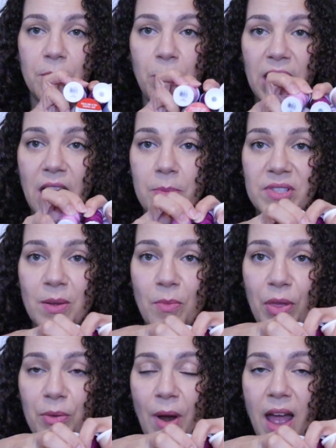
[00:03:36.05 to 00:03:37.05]
did pick up
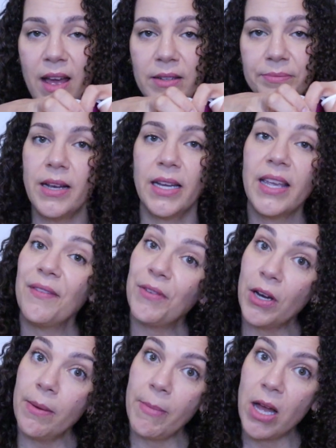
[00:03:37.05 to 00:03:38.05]
some thread. I didn't get
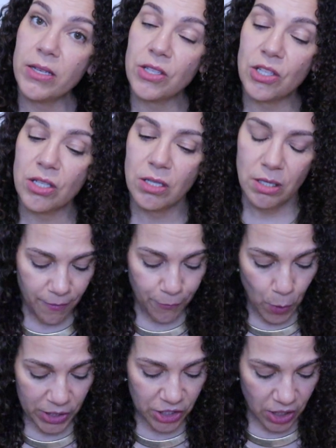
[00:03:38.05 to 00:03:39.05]
very much.
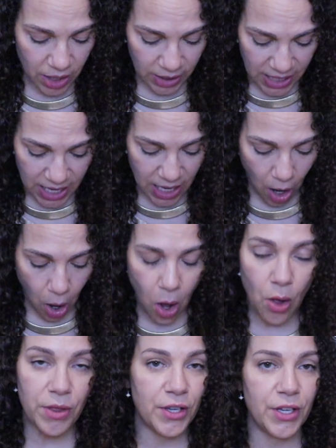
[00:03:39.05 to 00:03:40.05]
Unfortunately,
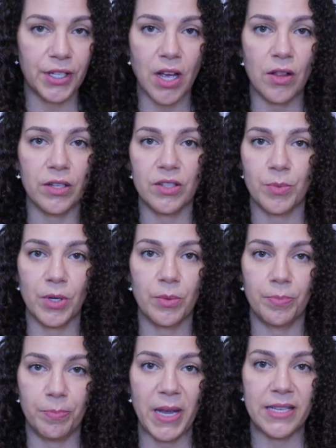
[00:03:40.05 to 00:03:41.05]
all the good colors
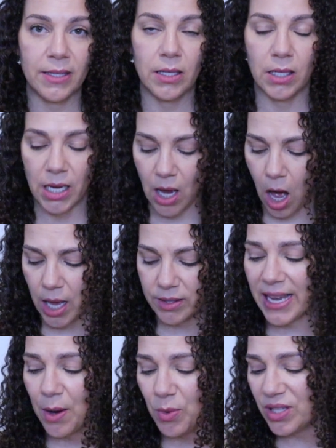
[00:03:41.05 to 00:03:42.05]
were basically gone.
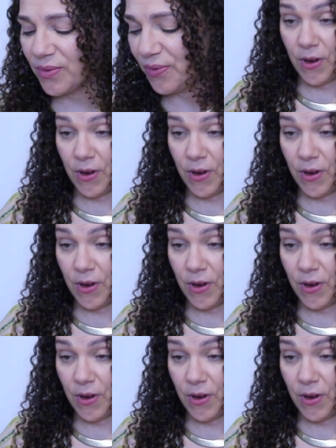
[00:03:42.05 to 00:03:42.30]
Like, it was